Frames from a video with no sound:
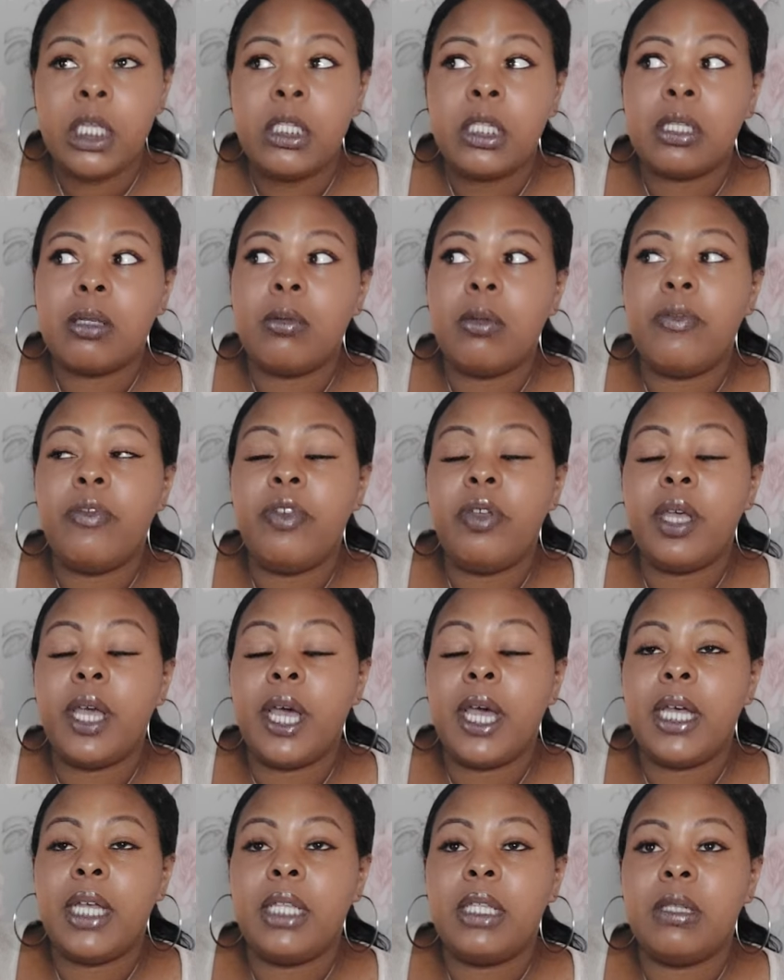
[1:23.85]
Some of you
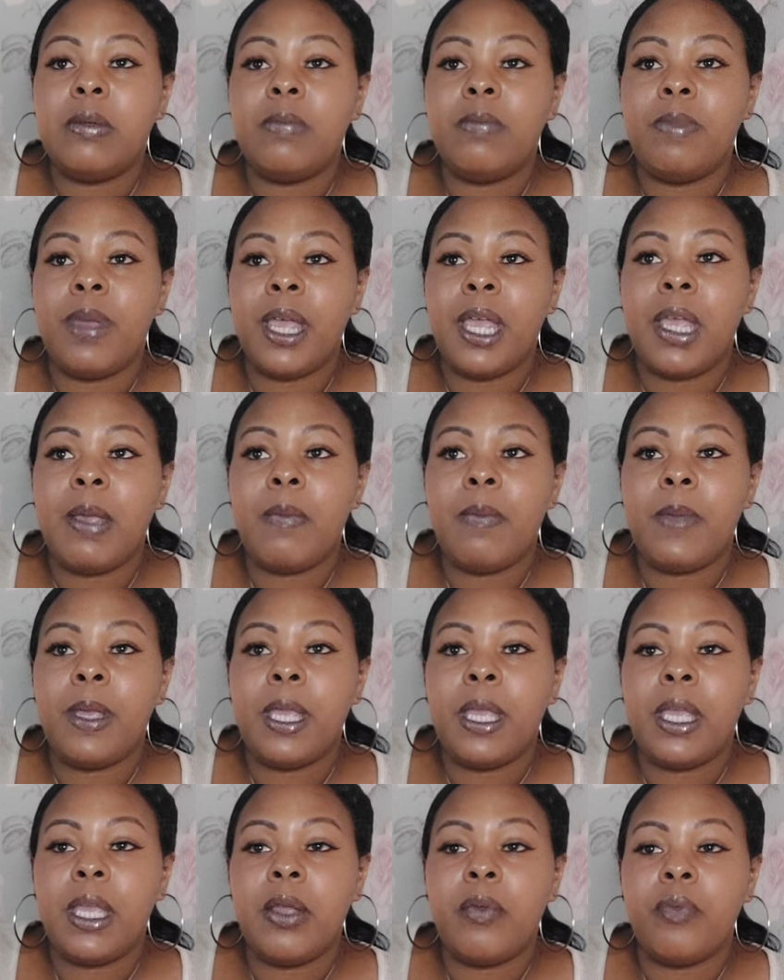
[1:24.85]
guys may
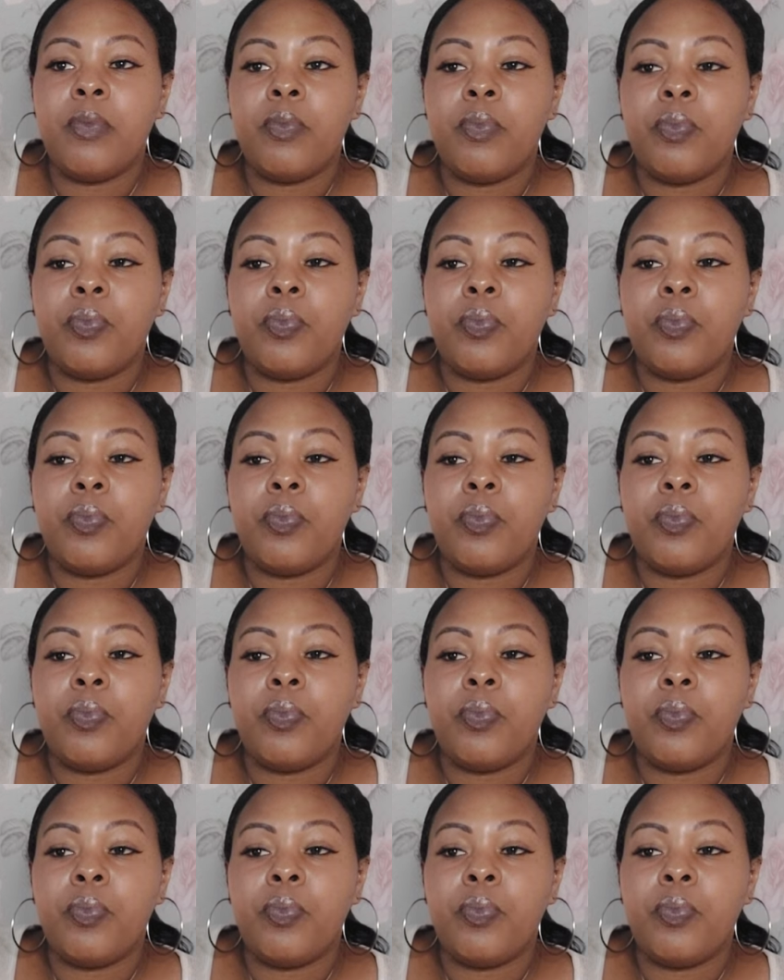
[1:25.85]
be